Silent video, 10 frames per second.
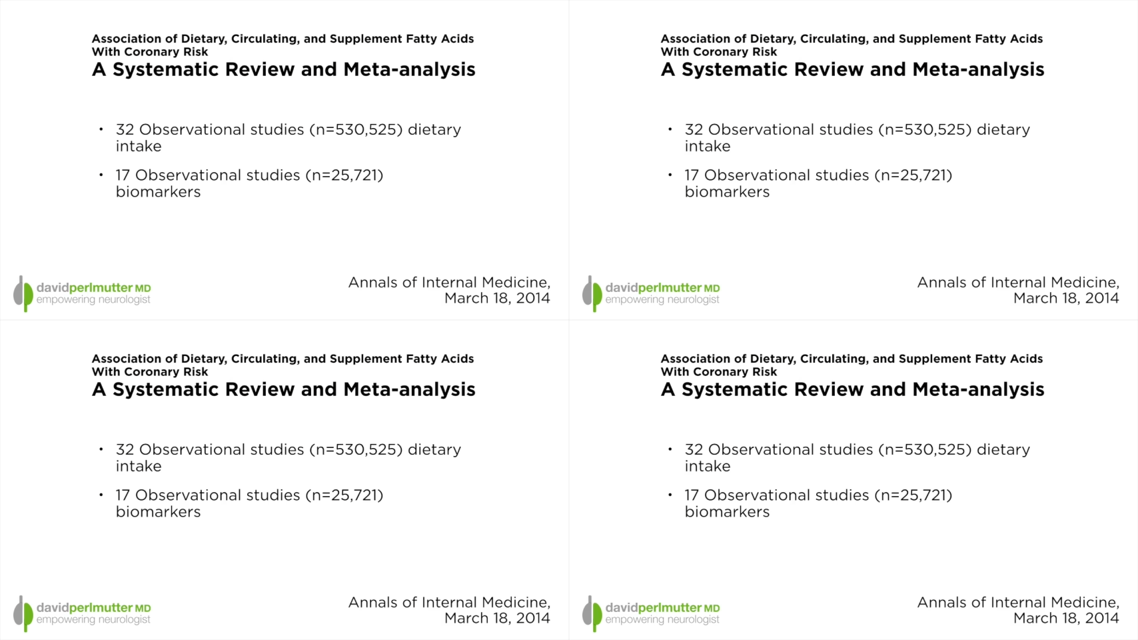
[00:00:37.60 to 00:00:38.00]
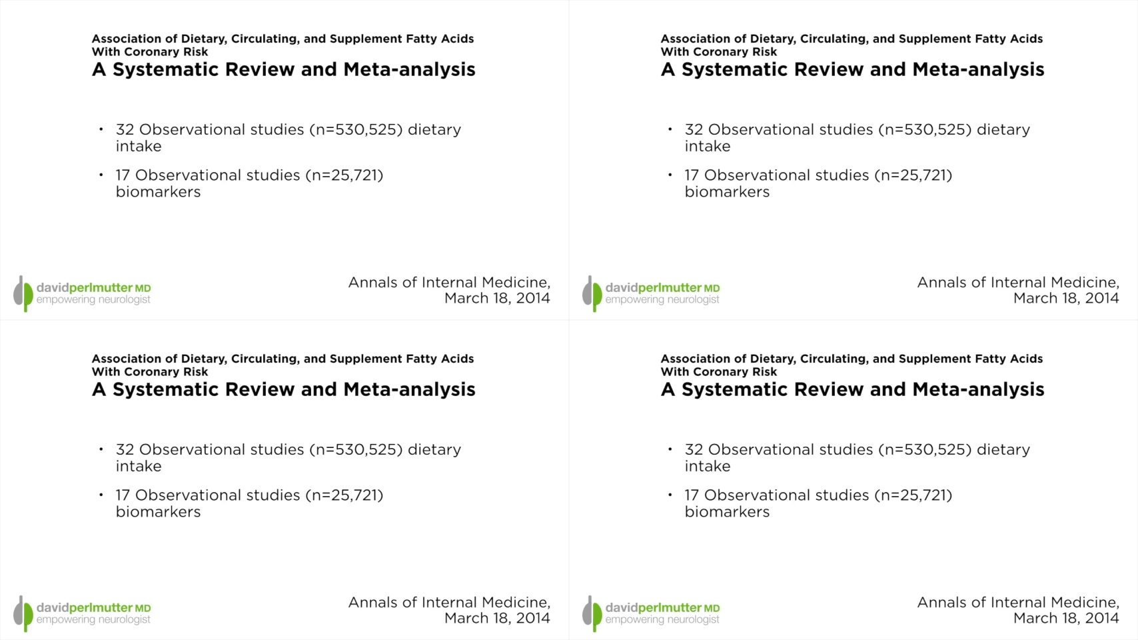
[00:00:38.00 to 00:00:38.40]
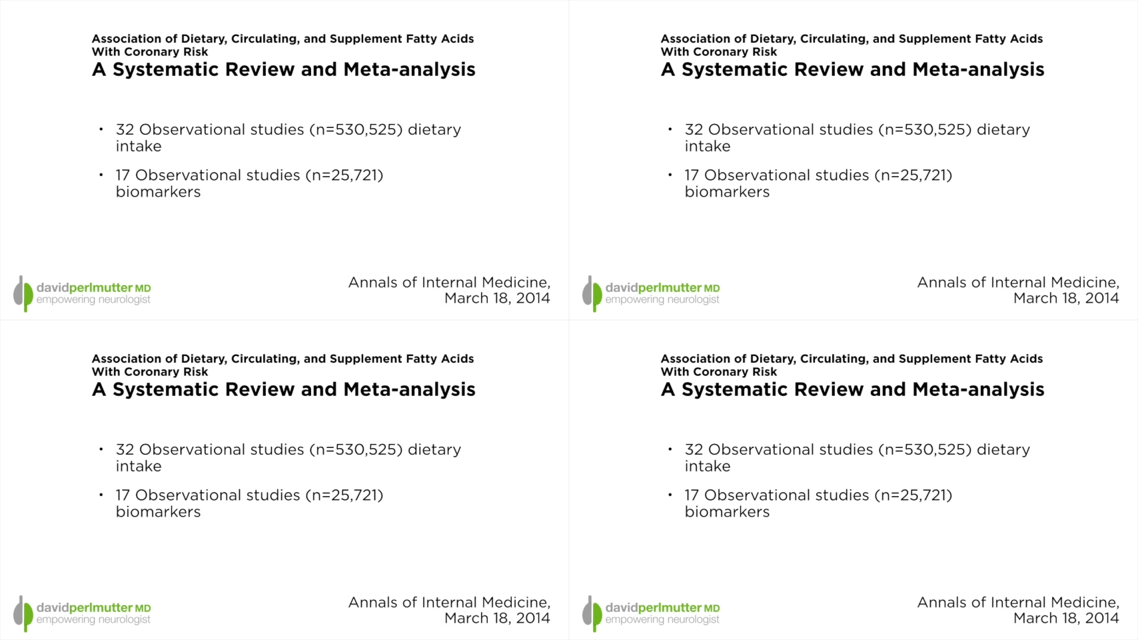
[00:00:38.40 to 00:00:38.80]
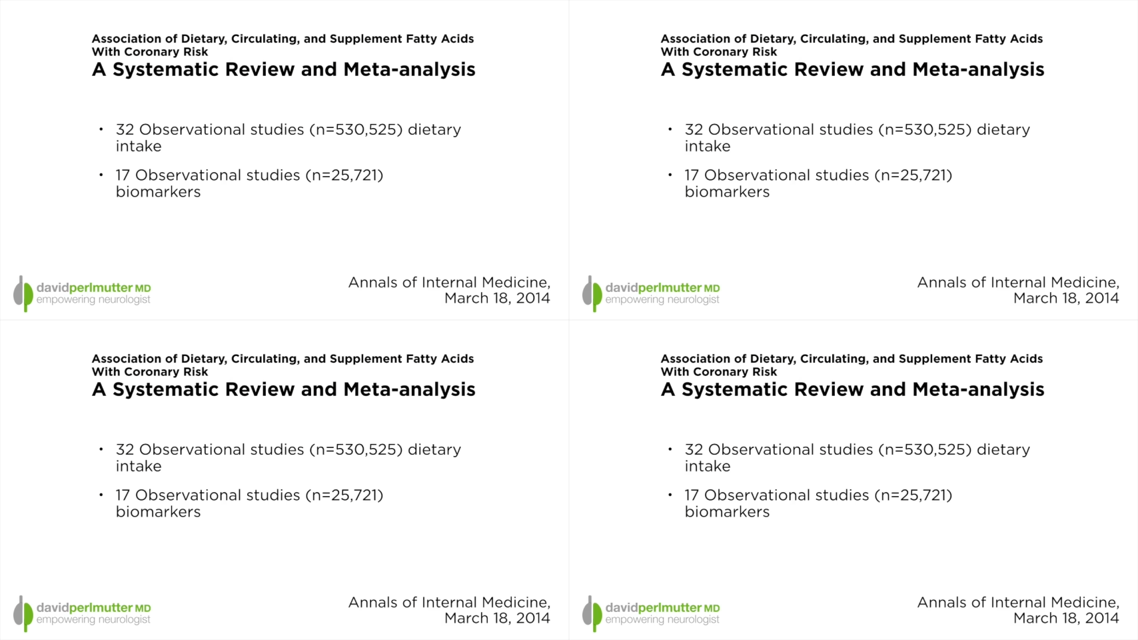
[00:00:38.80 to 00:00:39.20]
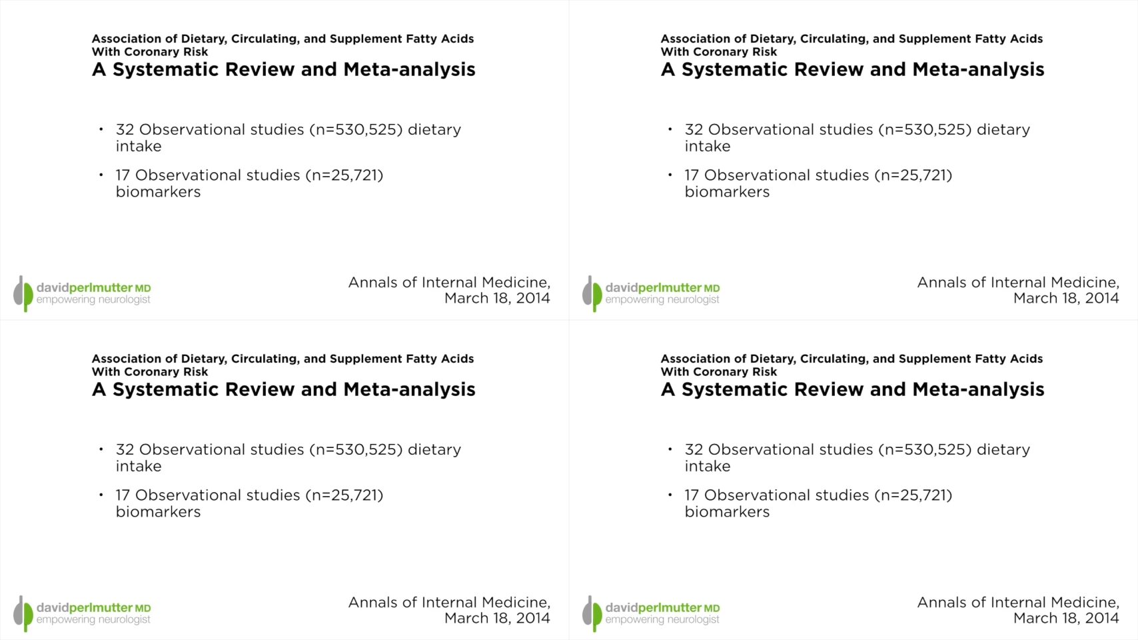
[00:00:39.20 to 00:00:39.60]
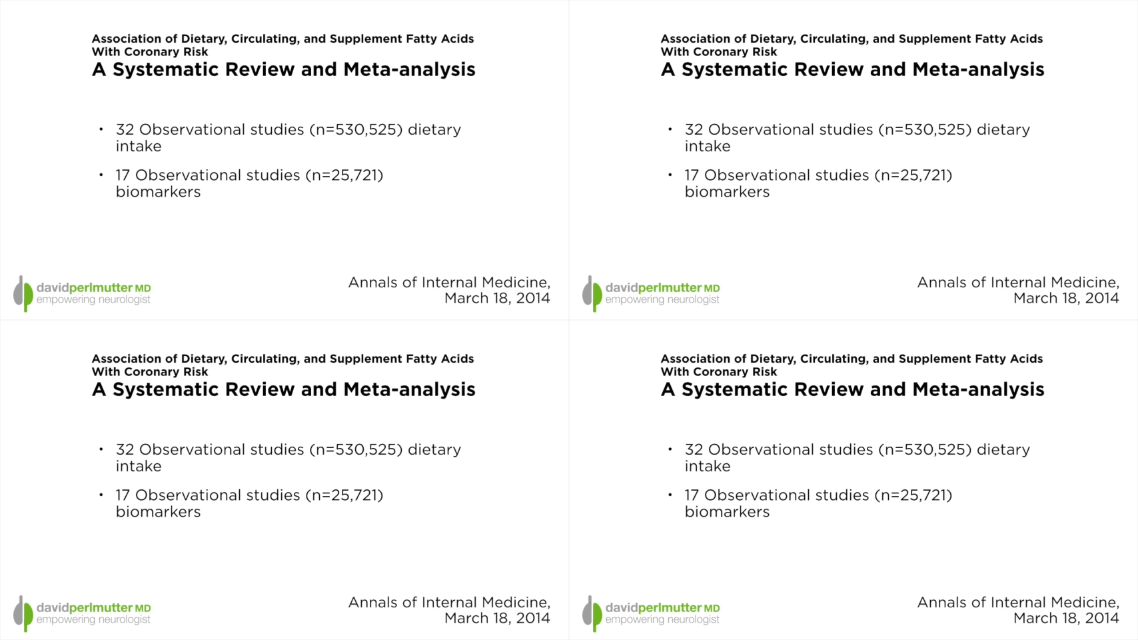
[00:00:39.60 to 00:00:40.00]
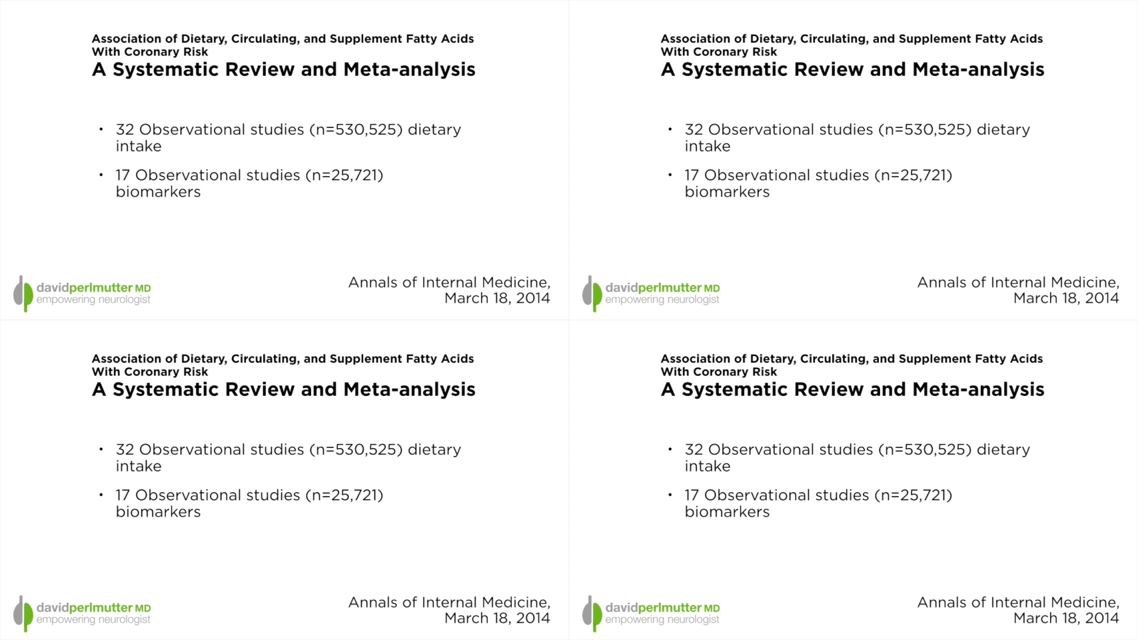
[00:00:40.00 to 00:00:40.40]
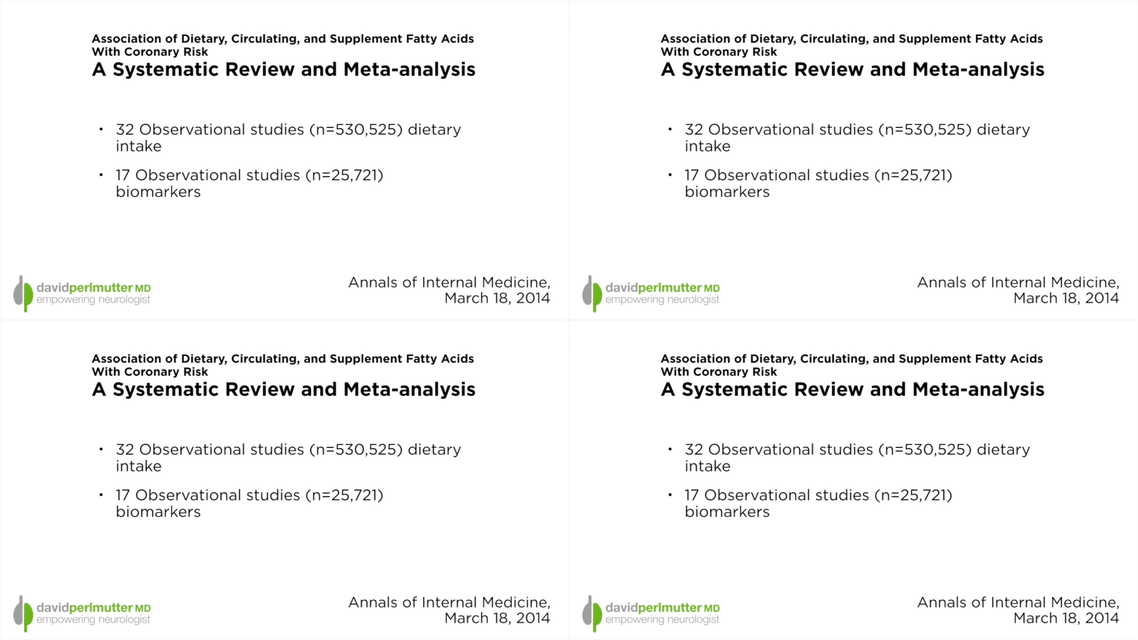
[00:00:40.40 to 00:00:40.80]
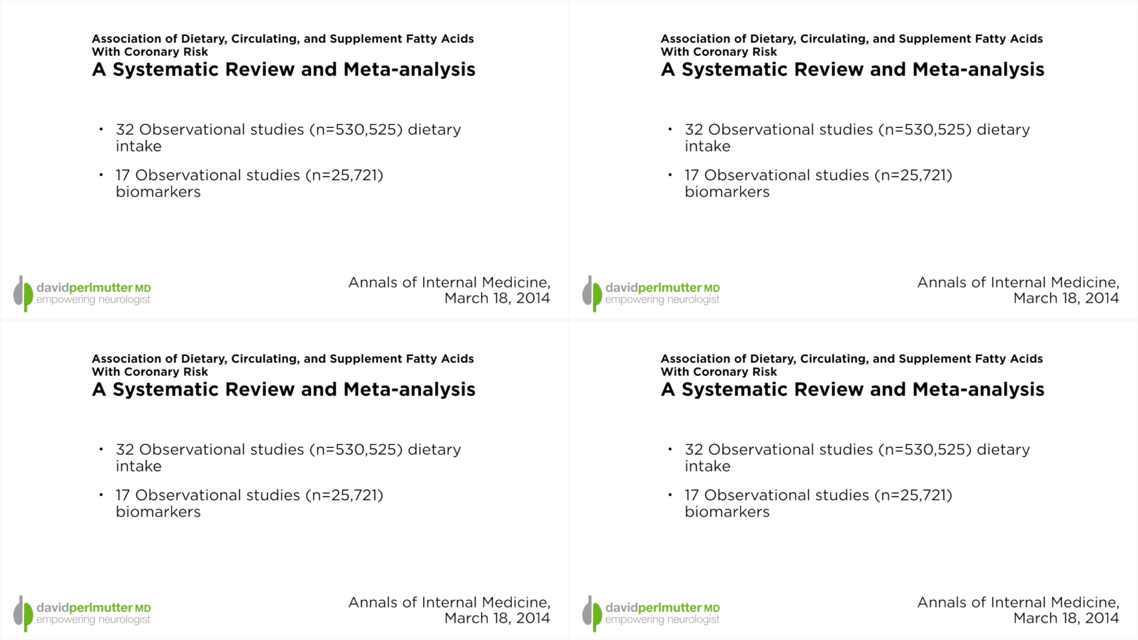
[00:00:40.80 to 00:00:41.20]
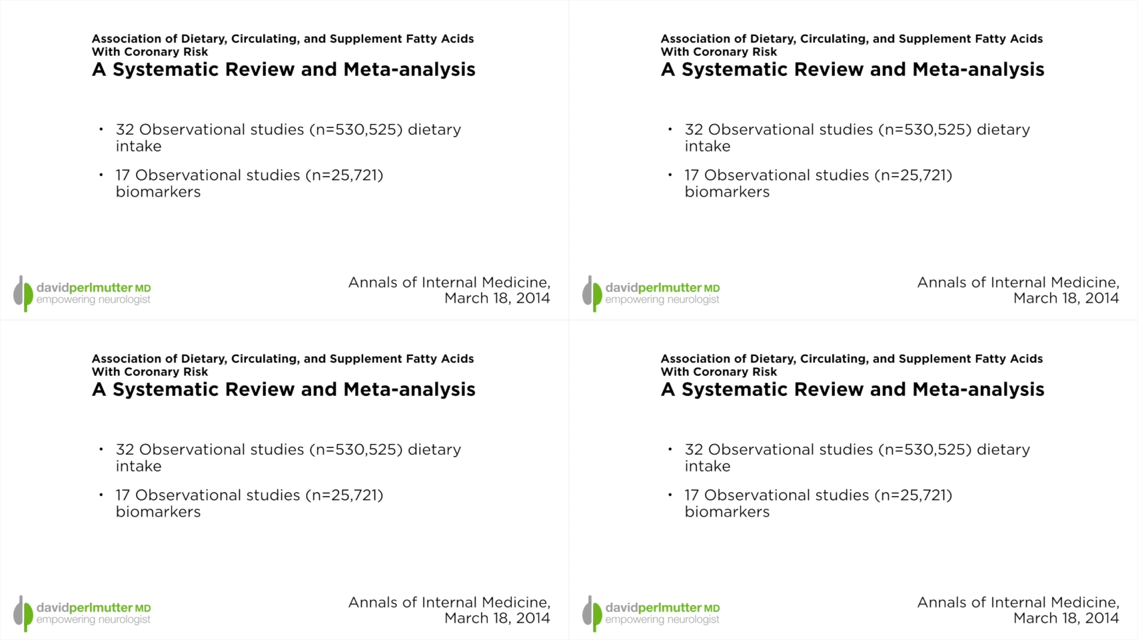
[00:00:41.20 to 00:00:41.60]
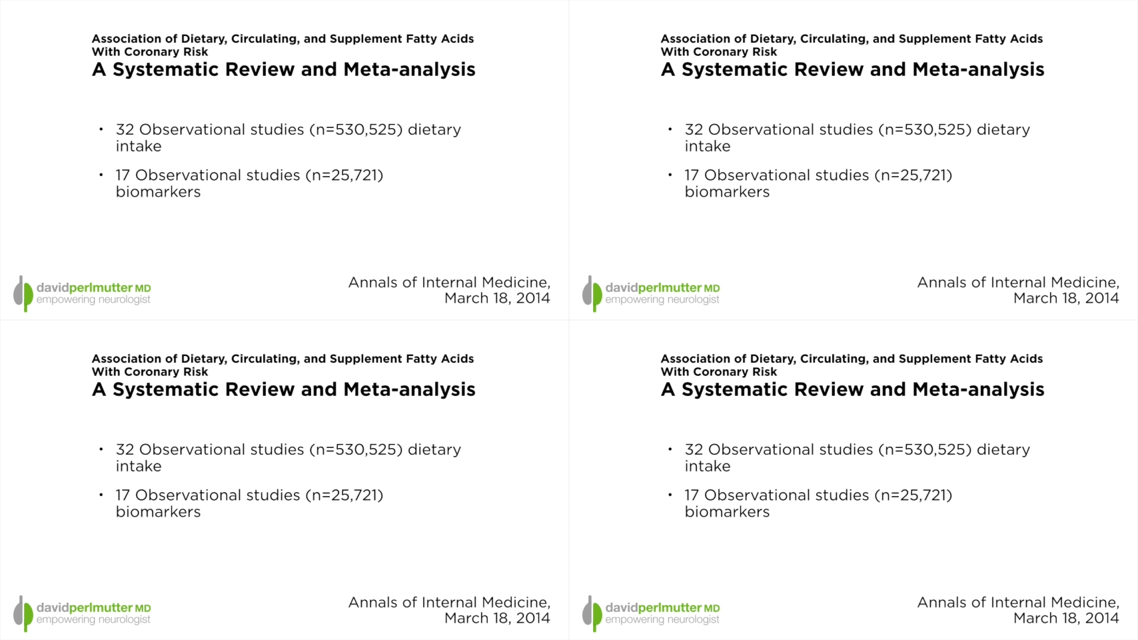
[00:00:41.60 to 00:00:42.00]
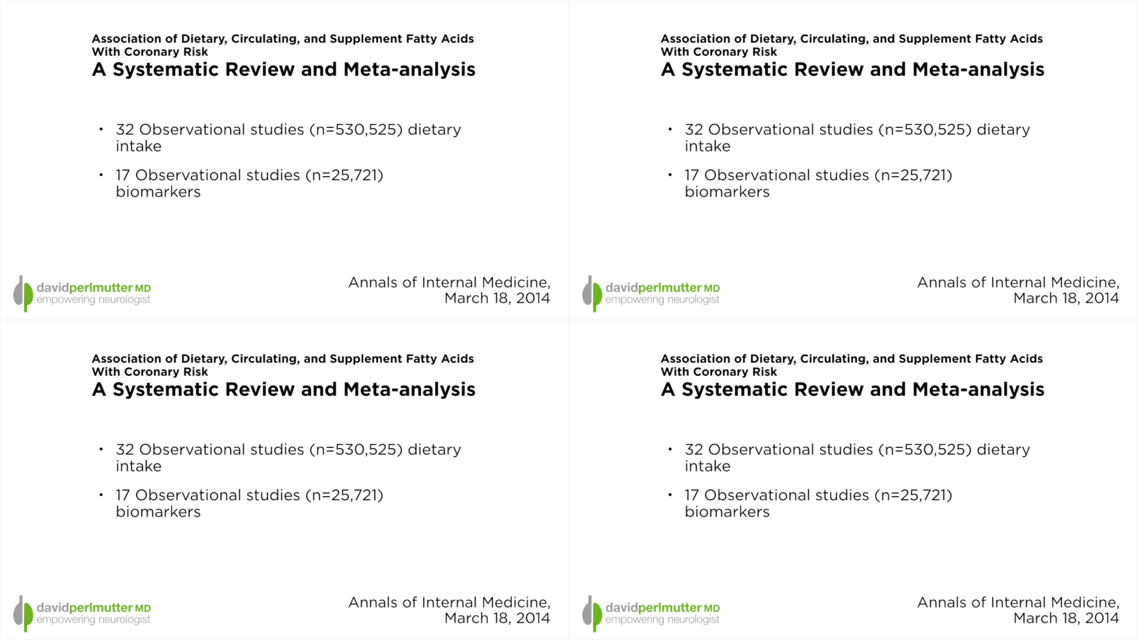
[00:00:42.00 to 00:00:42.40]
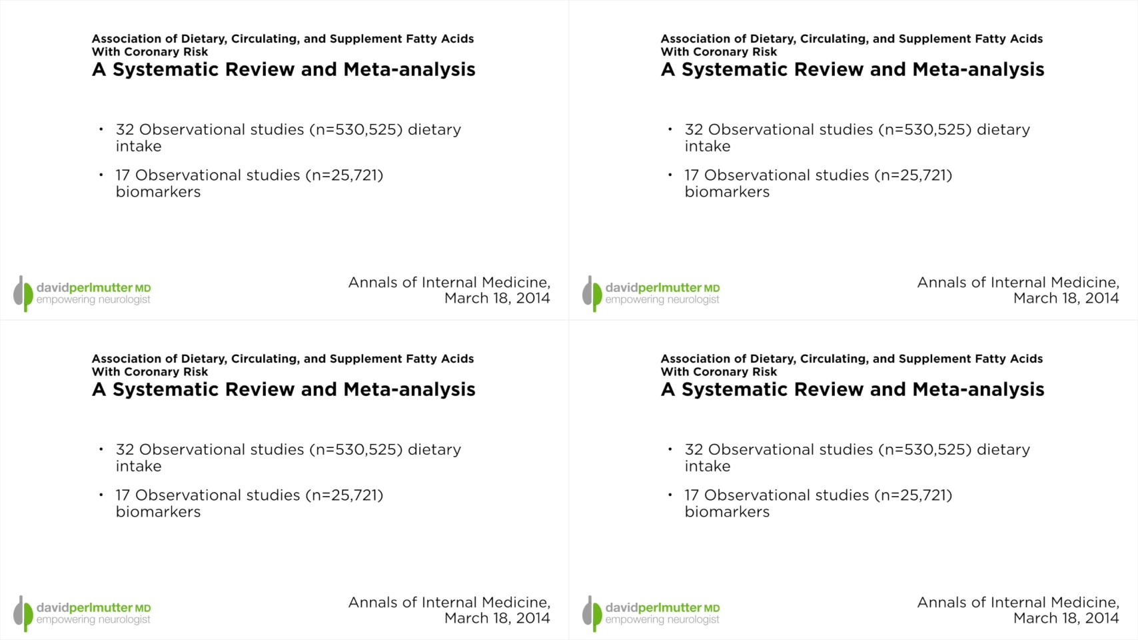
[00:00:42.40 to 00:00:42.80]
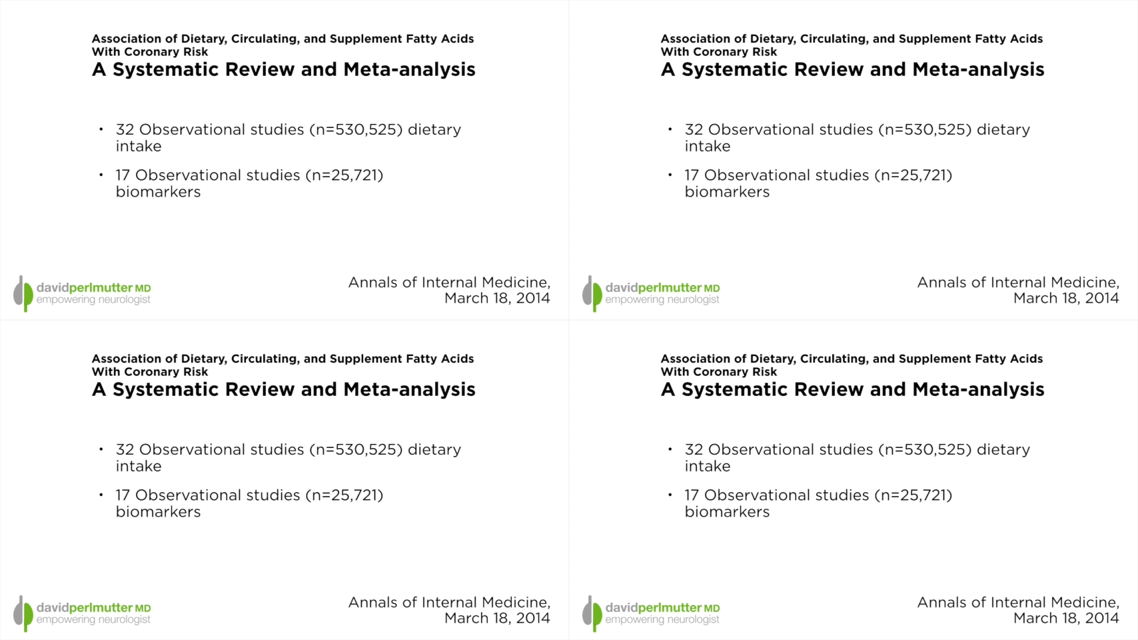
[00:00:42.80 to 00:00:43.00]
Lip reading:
Nobody's mouth can be seen.